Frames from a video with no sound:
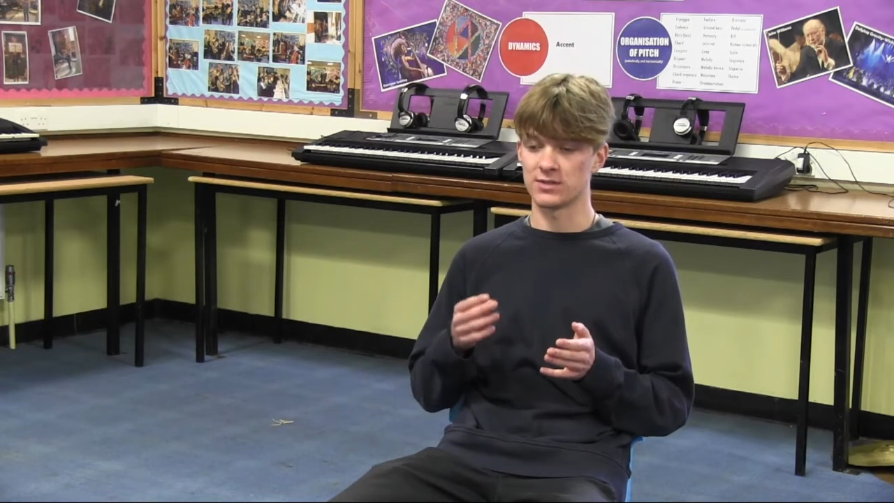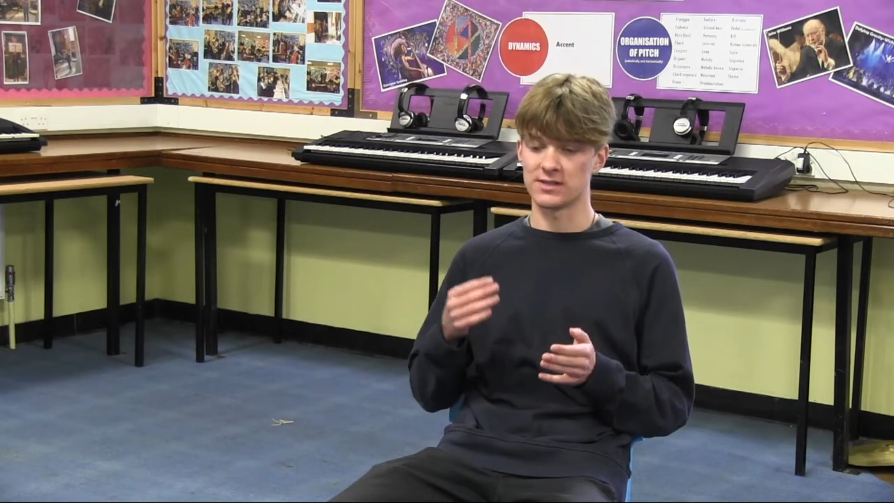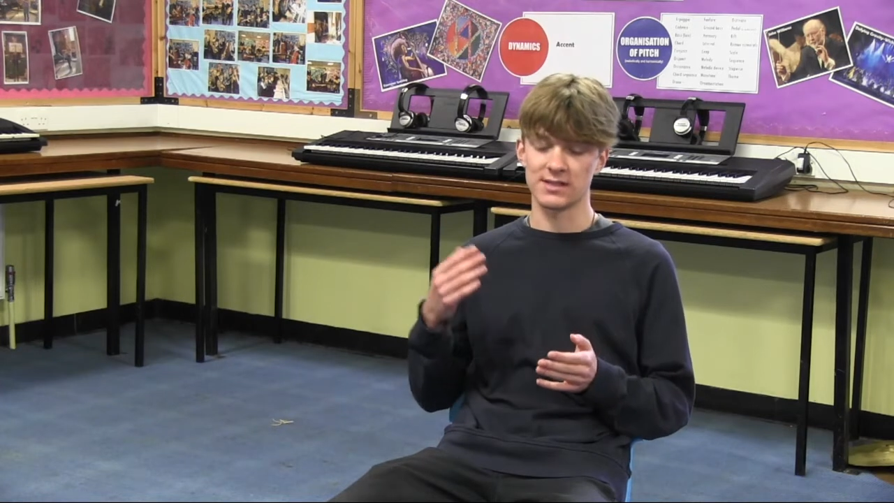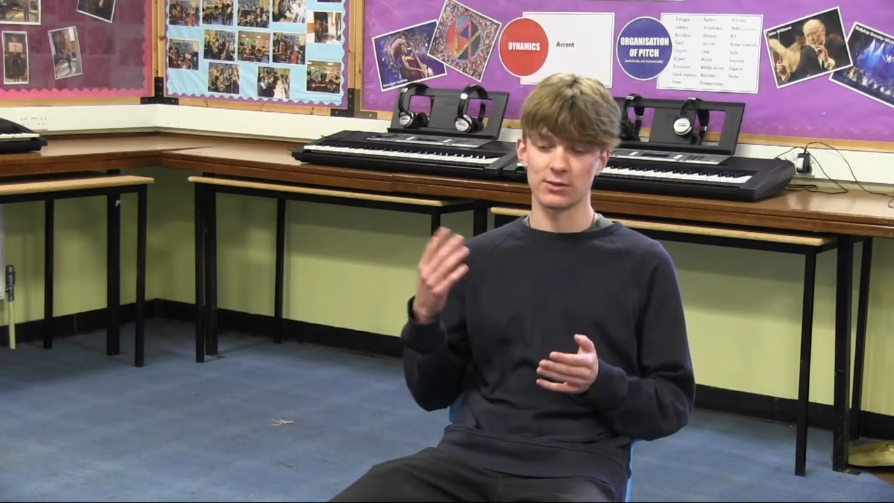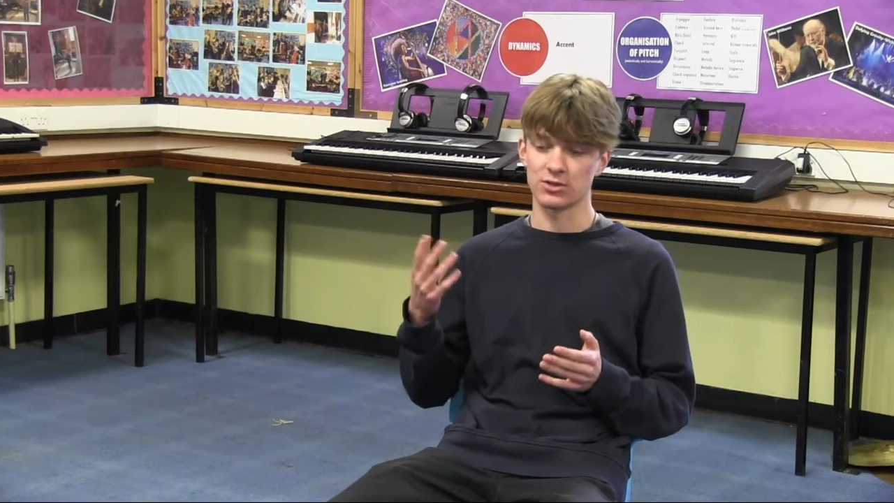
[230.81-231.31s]

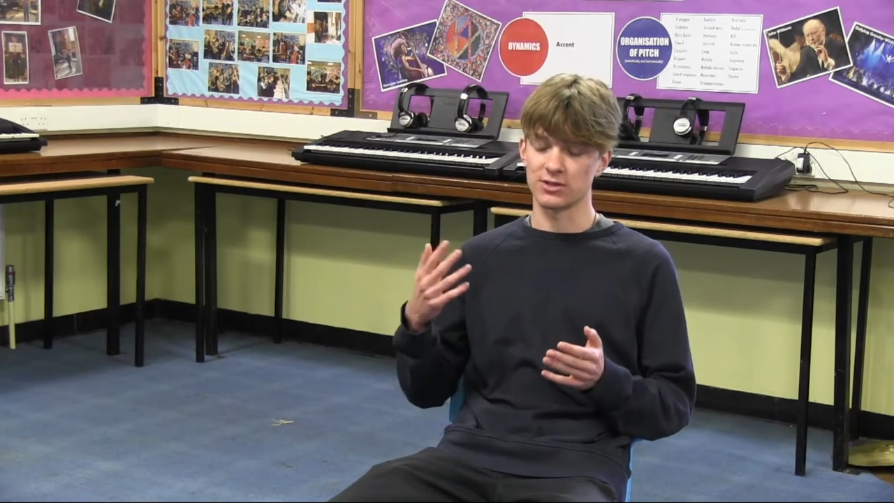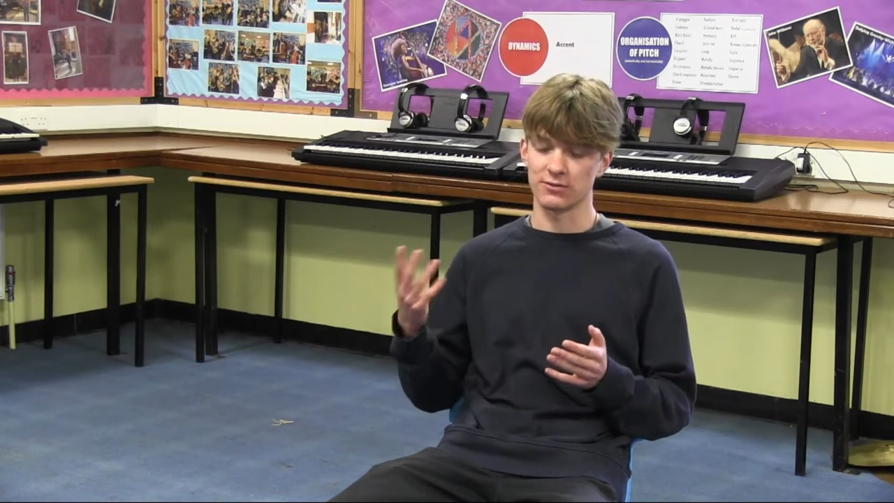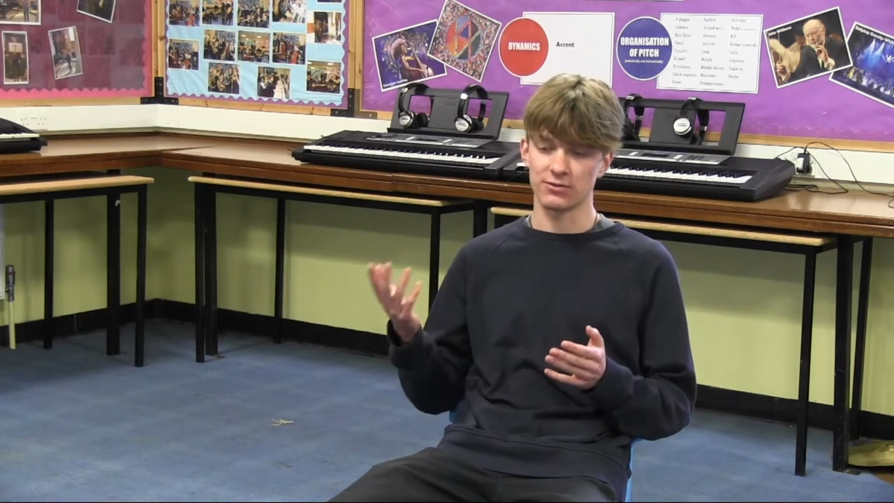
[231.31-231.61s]
distinguishing